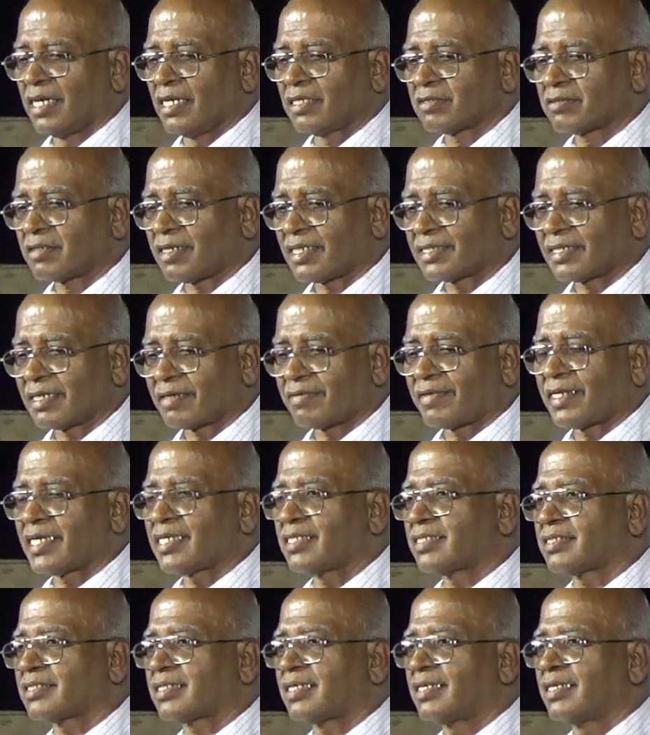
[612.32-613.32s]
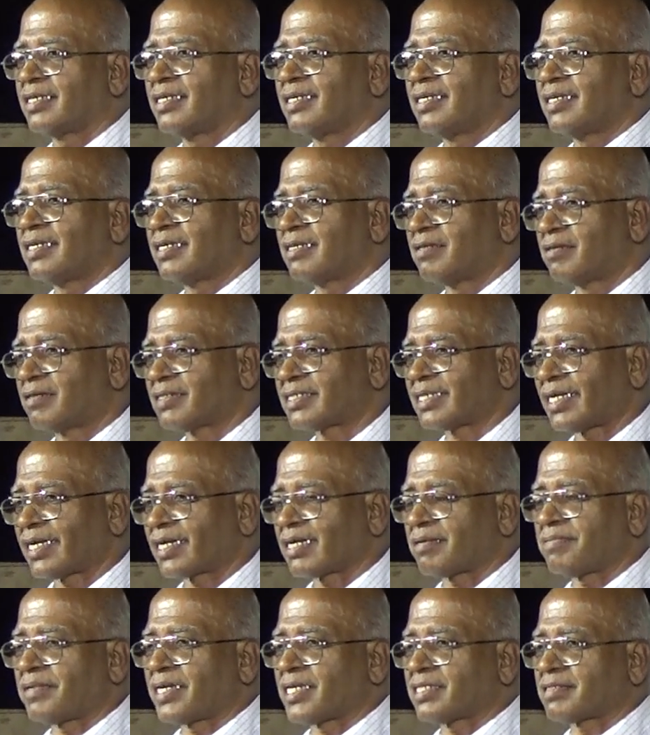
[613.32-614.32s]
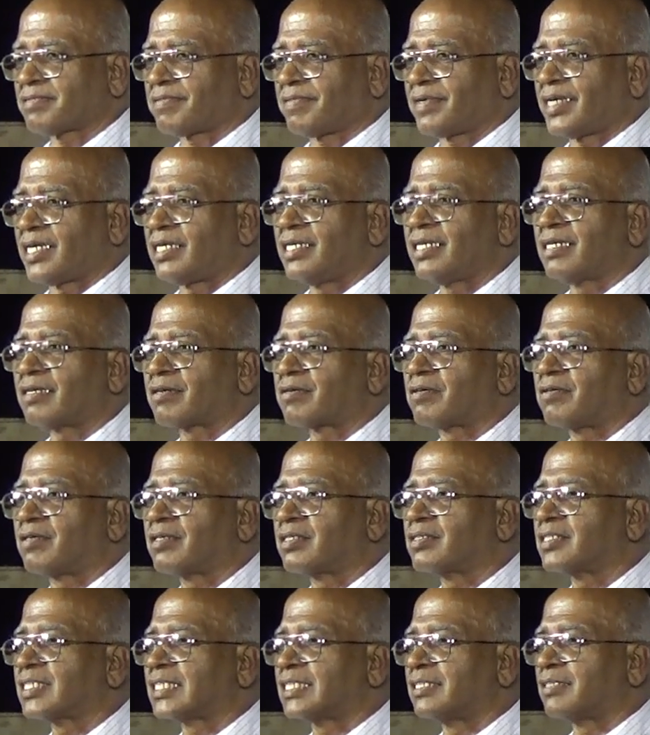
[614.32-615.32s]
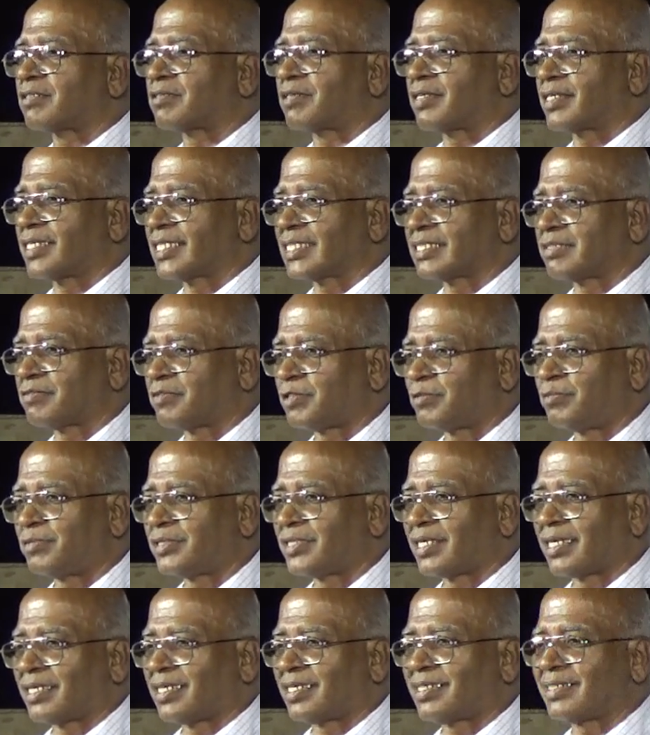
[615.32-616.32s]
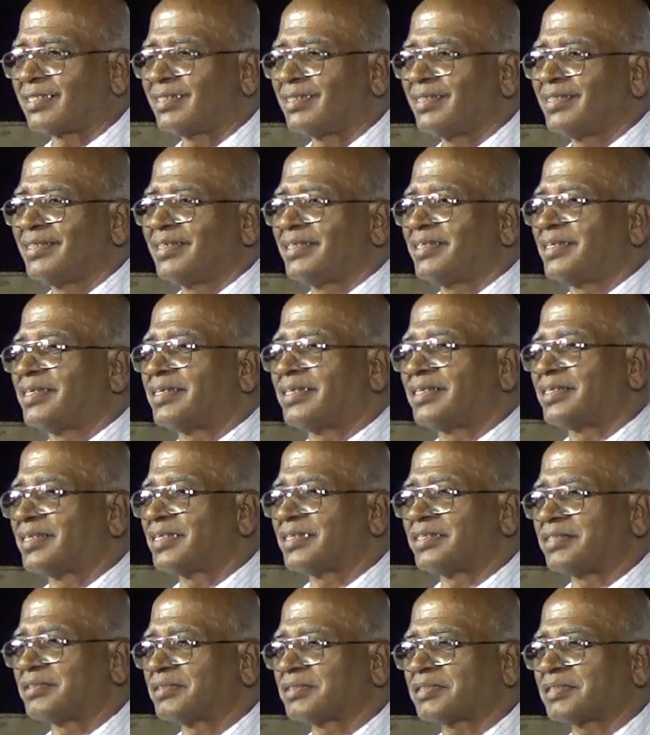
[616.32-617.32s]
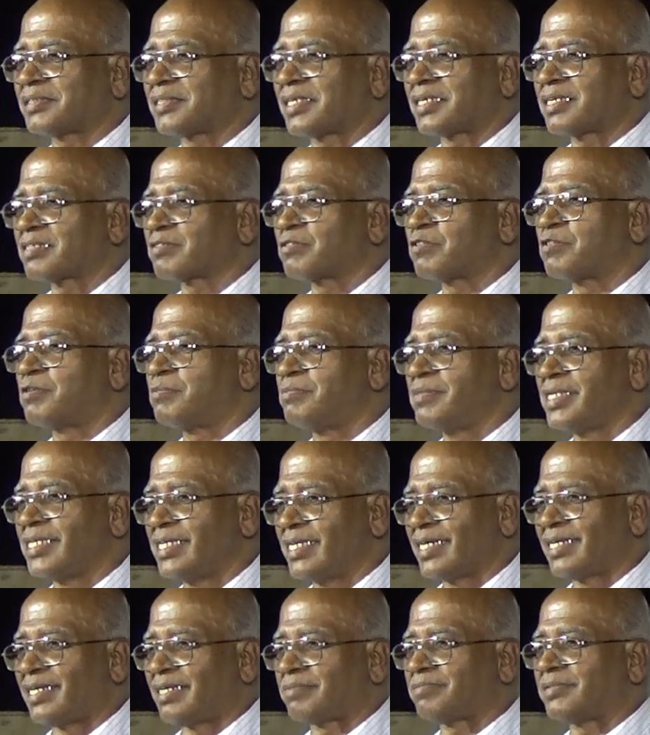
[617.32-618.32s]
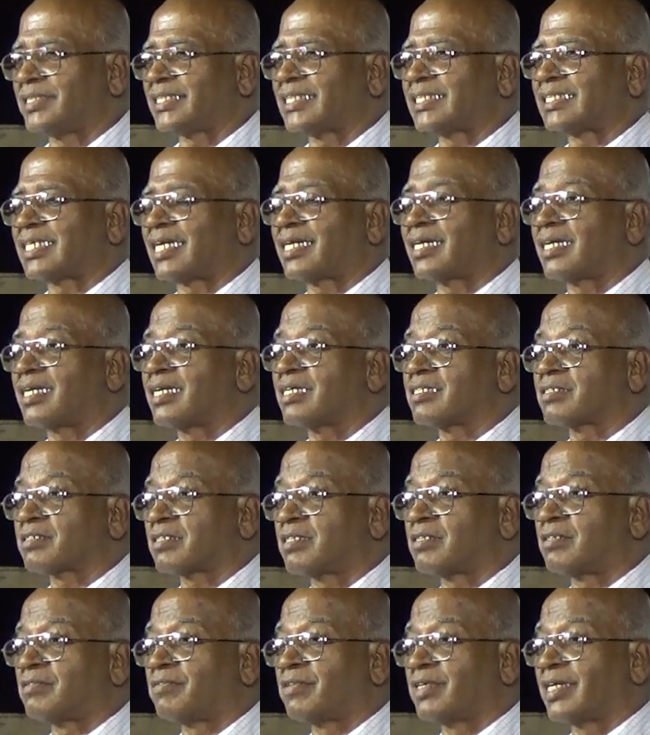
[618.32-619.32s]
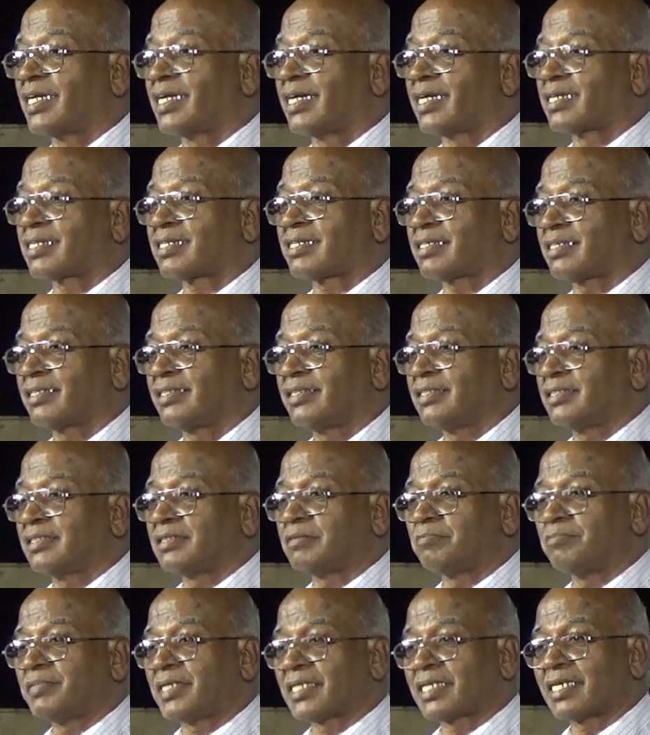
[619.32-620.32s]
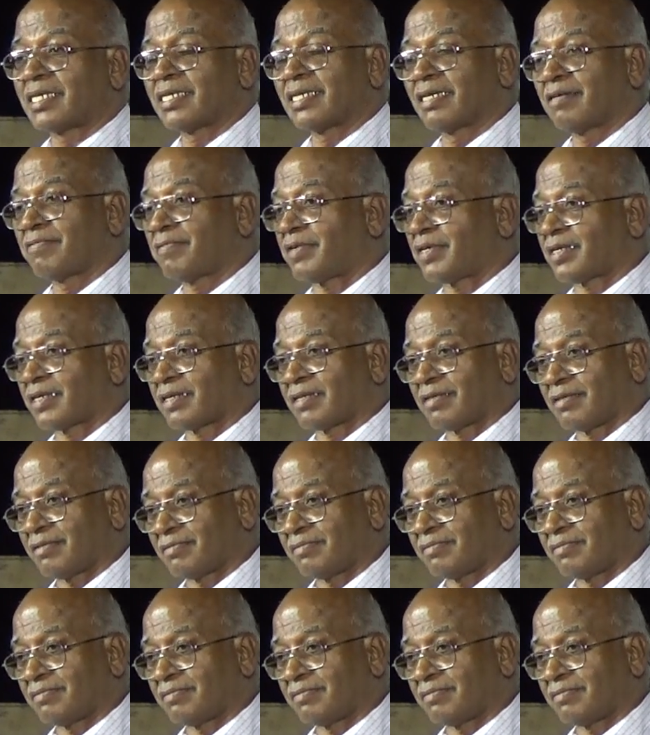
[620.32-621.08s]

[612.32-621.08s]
so otherwise, sacrifice by Rohith Vemula, there is no meaning of that unless, we get better deal for